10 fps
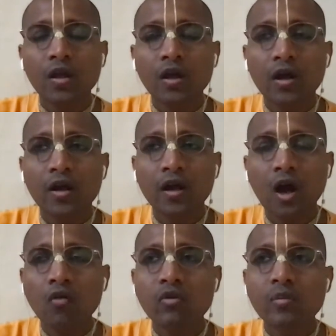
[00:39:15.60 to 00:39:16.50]
And
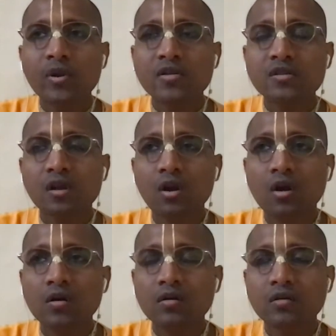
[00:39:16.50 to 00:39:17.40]
how we please the
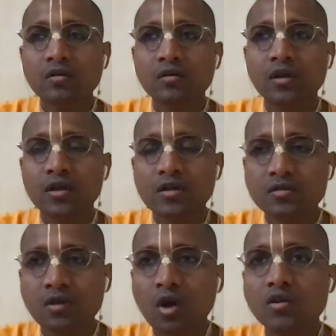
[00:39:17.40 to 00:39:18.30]
Lord
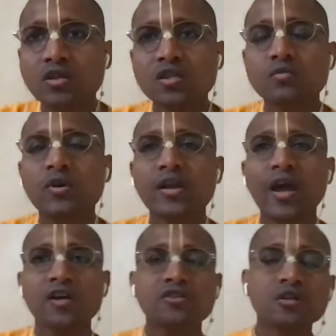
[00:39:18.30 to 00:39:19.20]
is not just by the
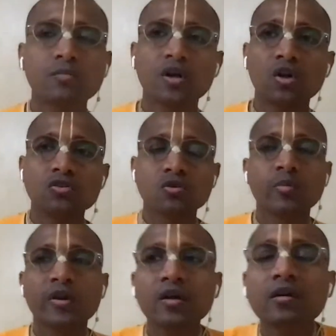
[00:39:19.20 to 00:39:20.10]
action but also
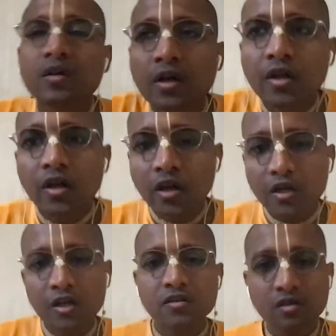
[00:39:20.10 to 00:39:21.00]
by the
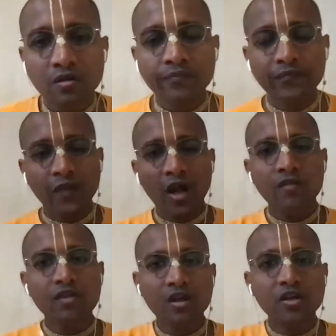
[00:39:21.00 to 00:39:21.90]
intention. And if
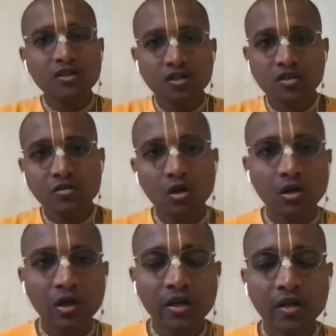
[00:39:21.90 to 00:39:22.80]
the intention is
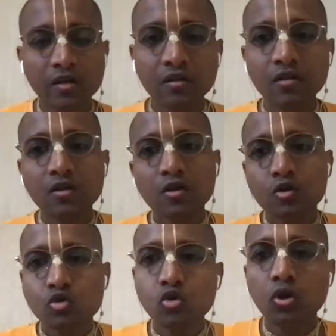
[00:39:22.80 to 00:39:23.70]
not clear,
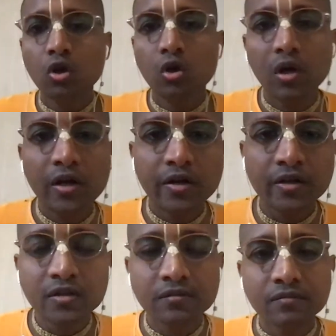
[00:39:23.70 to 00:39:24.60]
sooner or
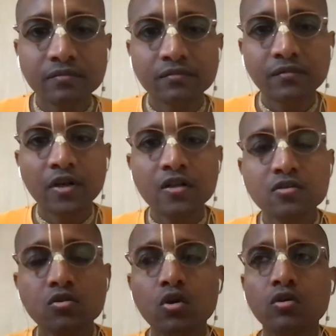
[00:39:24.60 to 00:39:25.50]
later it
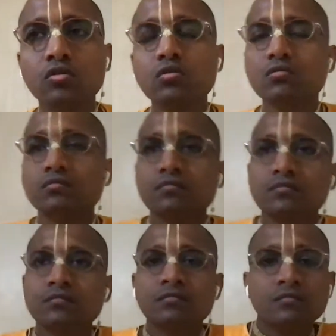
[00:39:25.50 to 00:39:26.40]
is going to
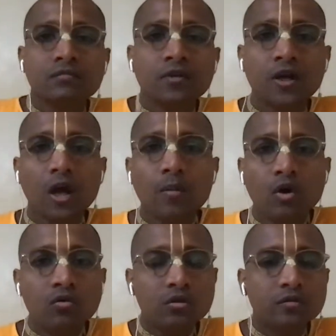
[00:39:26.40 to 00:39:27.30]
come
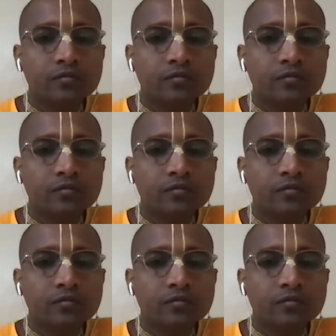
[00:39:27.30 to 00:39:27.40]
out.